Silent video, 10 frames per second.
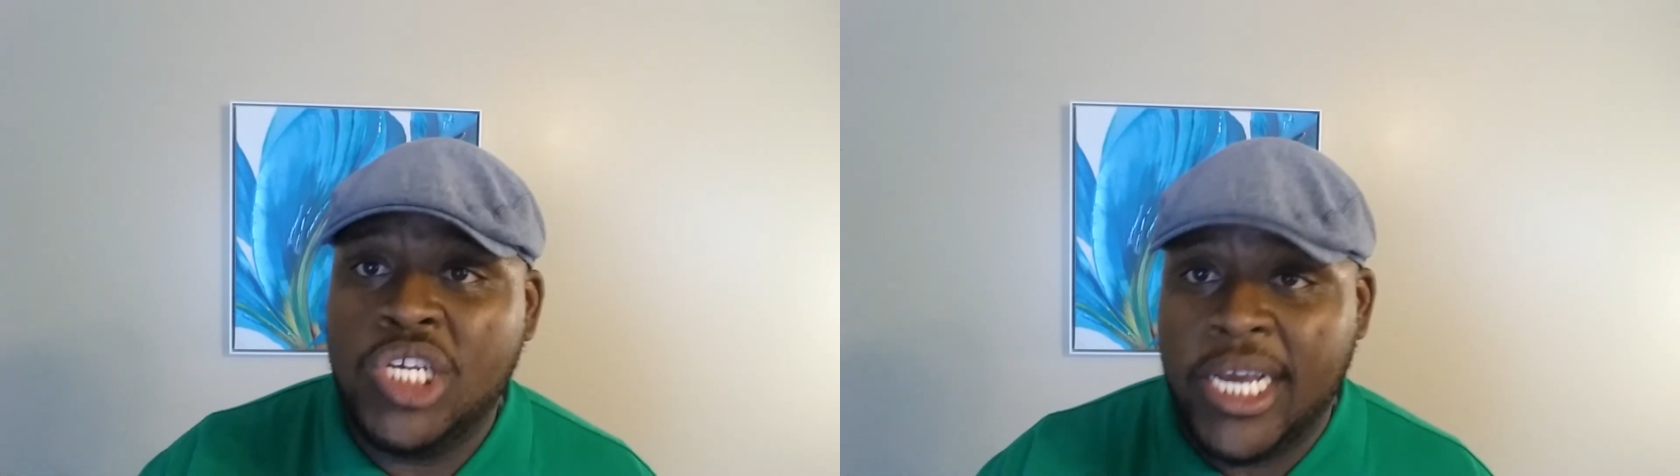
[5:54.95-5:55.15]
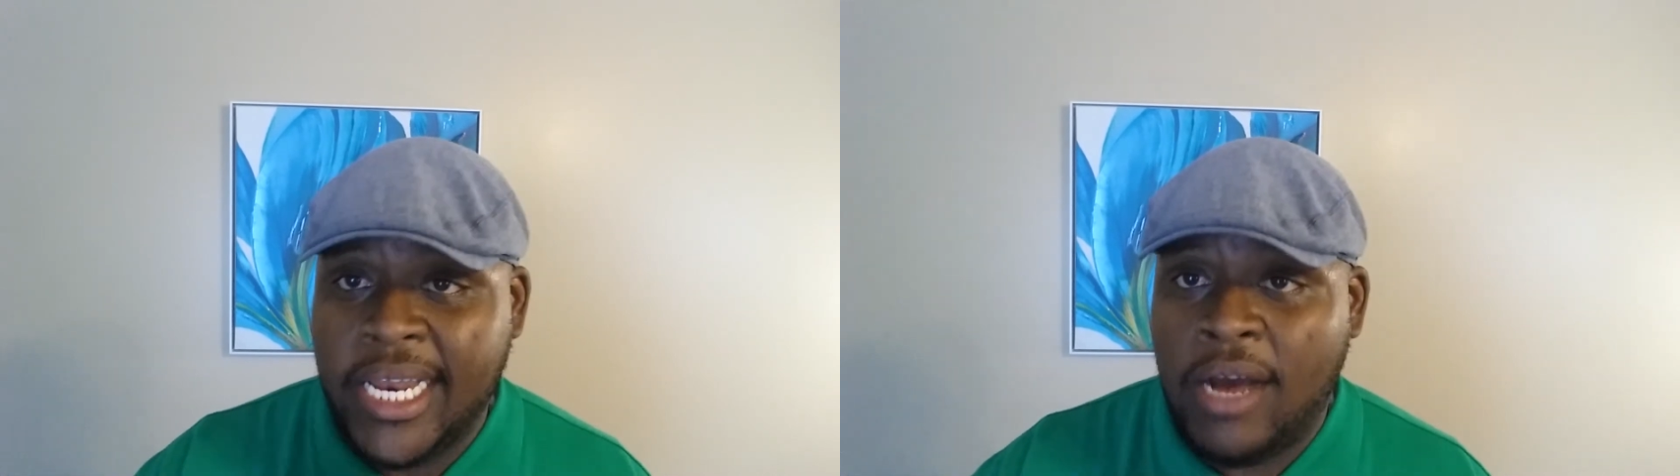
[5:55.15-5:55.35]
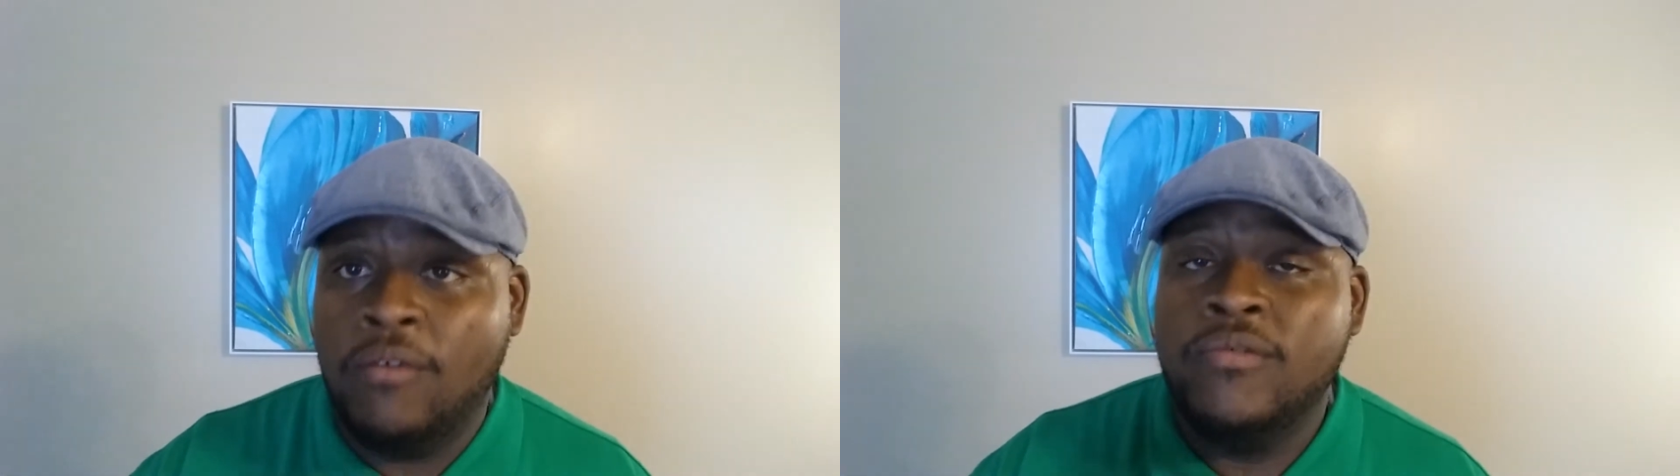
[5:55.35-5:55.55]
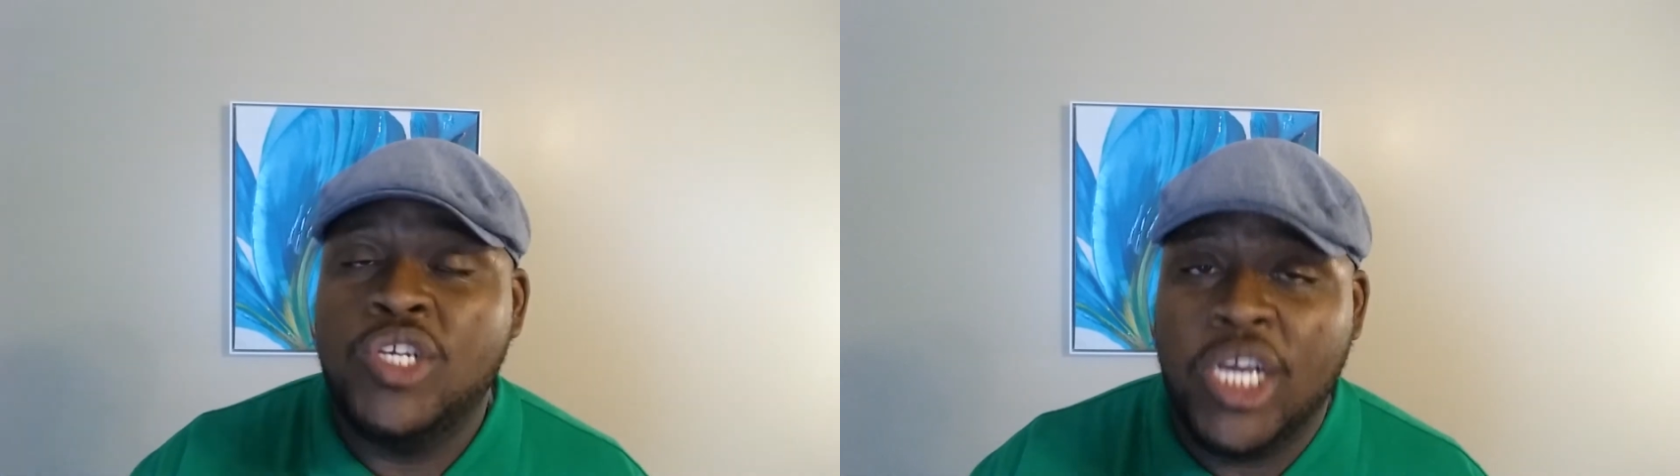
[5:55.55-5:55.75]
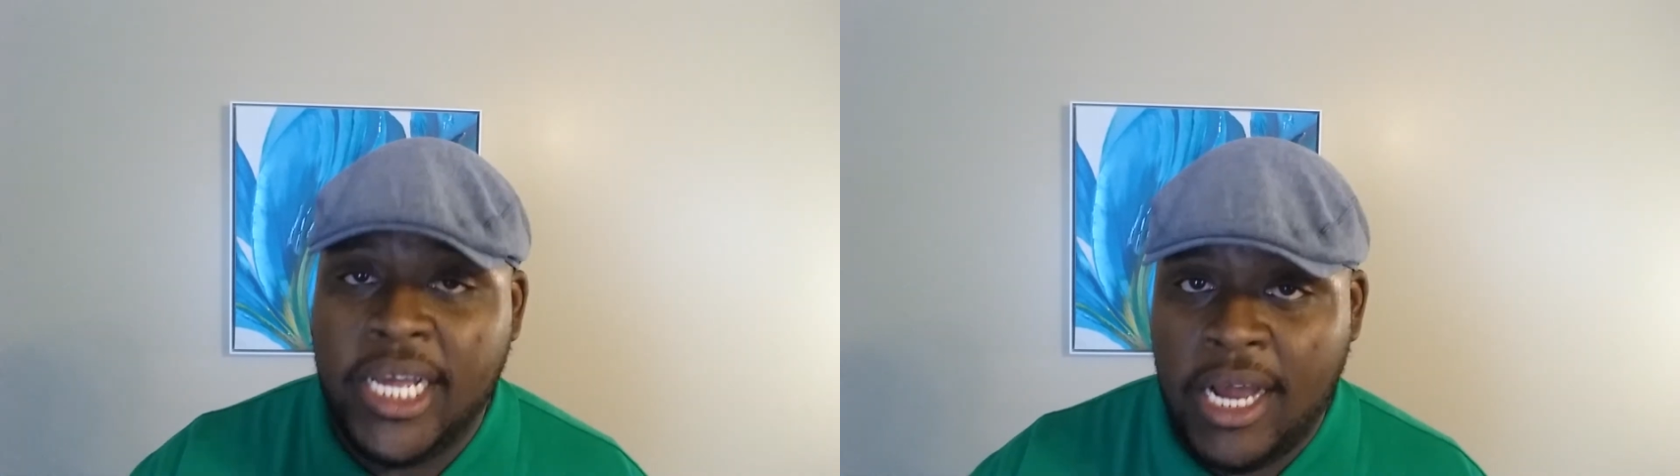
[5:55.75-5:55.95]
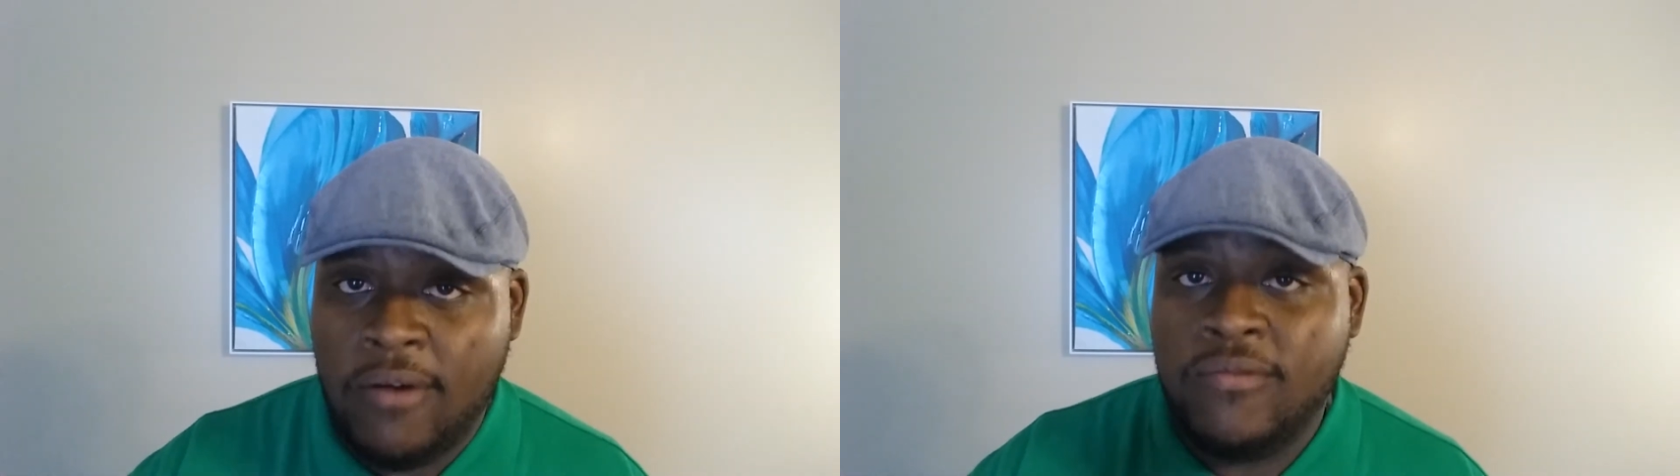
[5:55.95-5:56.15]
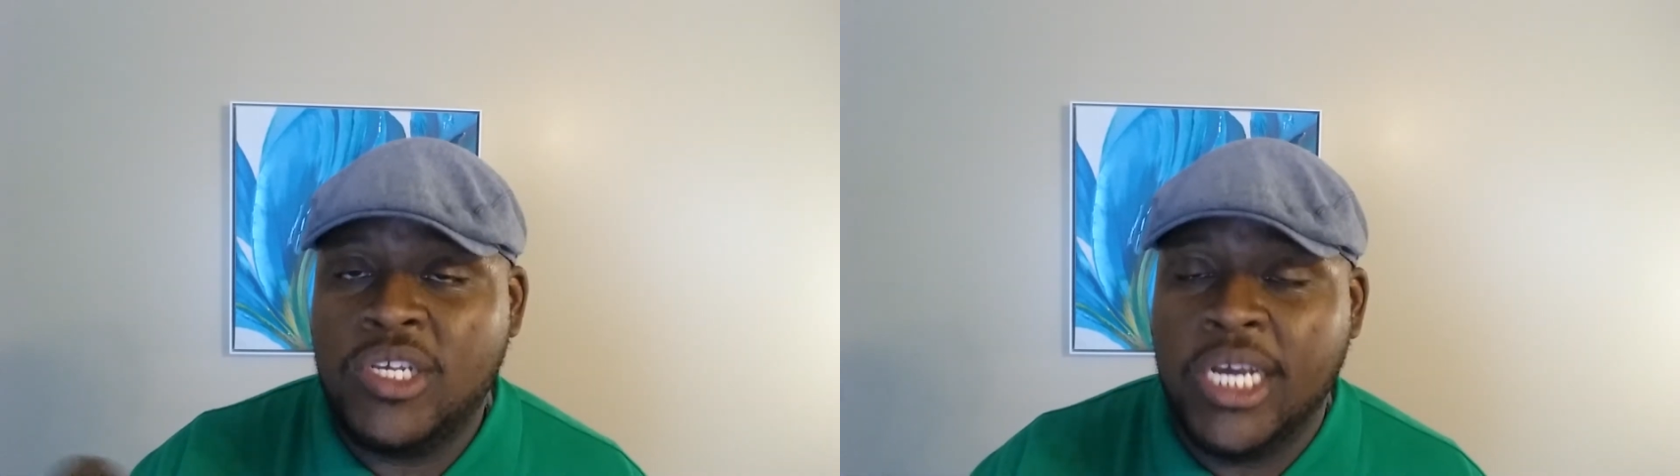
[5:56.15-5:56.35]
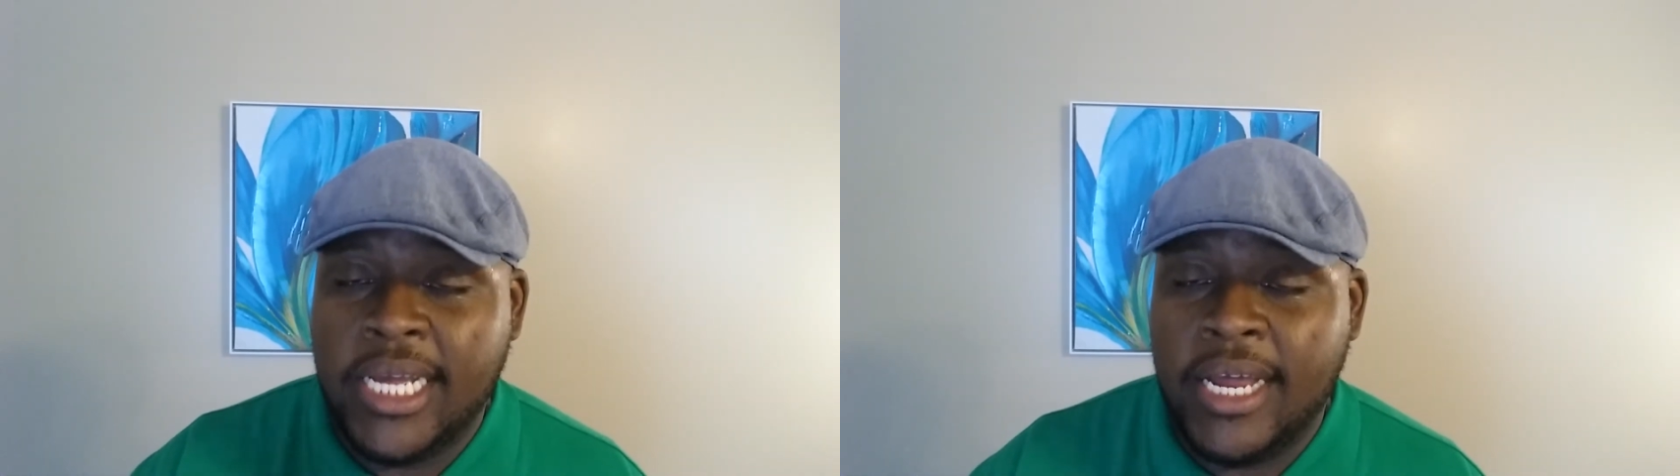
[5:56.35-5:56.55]
Check it off. Check it off.
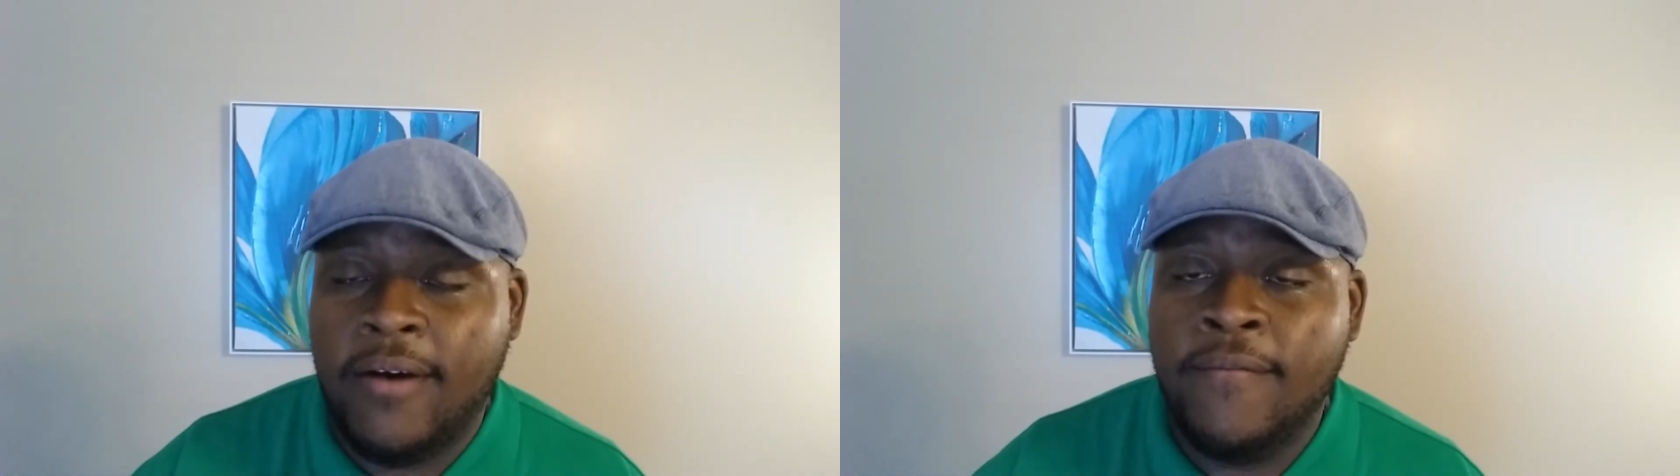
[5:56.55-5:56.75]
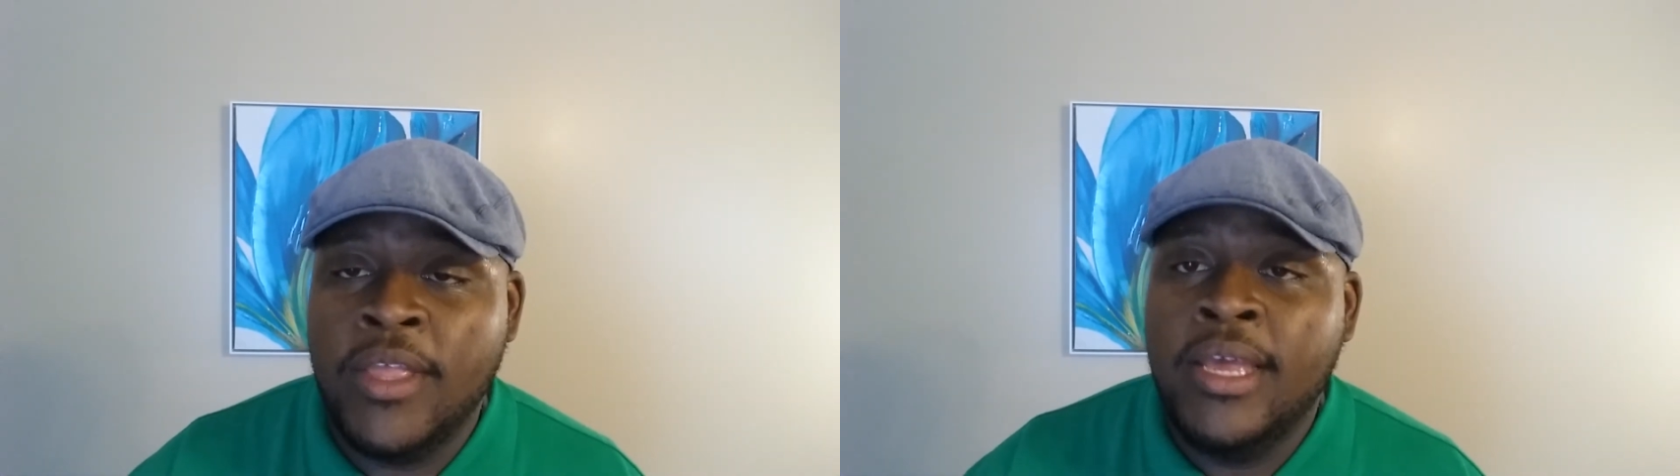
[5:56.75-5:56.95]
Check it off.